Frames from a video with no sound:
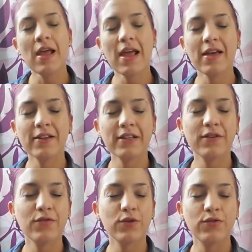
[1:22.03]
And
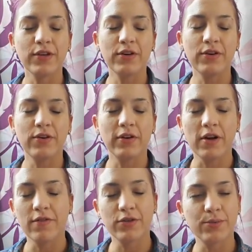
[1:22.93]
if you feel
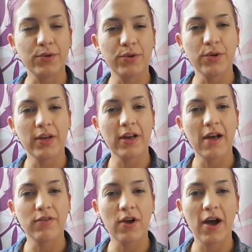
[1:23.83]
comfortable, you can
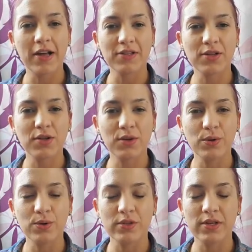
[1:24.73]
have your eyes
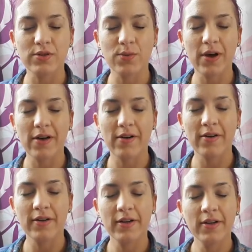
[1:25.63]
closed as well.